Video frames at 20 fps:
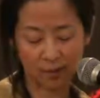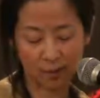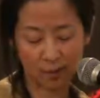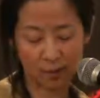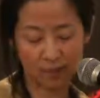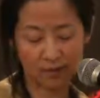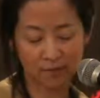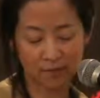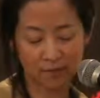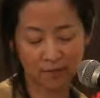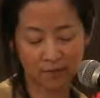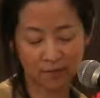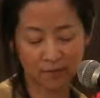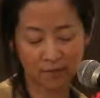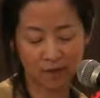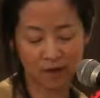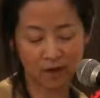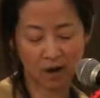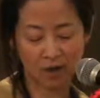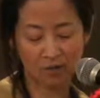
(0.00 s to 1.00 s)
one of us
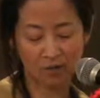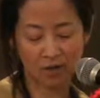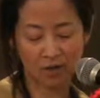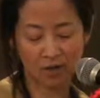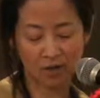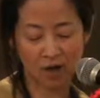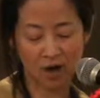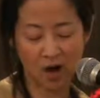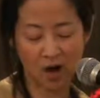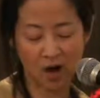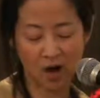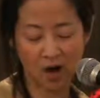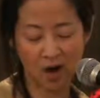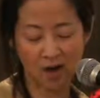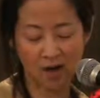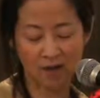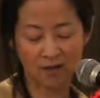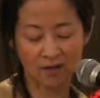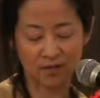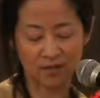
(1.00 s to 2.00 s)
would cover her
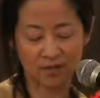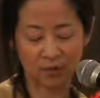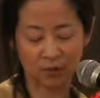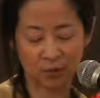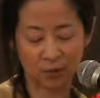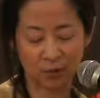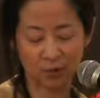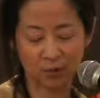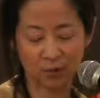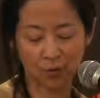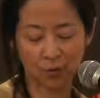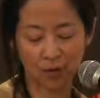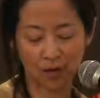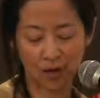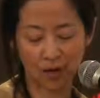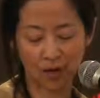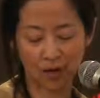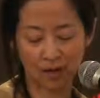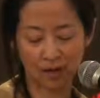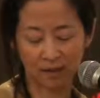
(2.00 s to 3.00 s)
eyes and turn
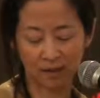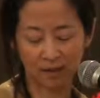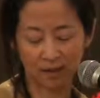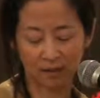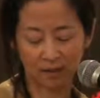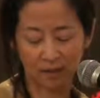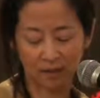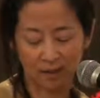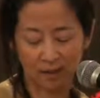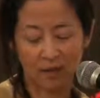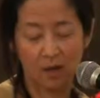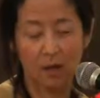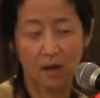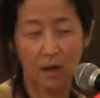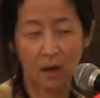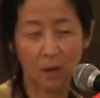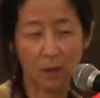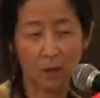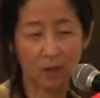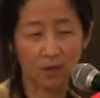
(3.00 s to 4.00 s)
away.
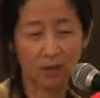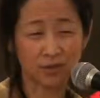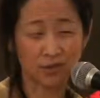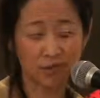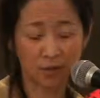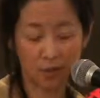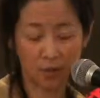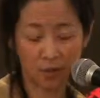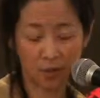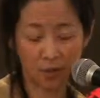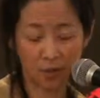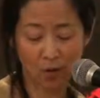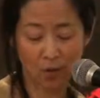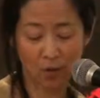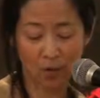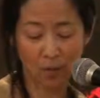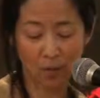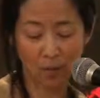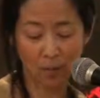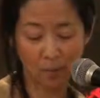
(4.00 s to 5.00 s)
I want to go
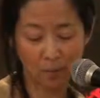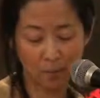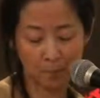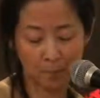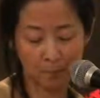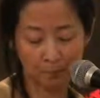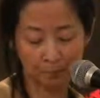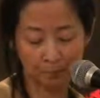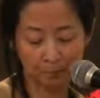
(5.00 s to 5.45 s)
home.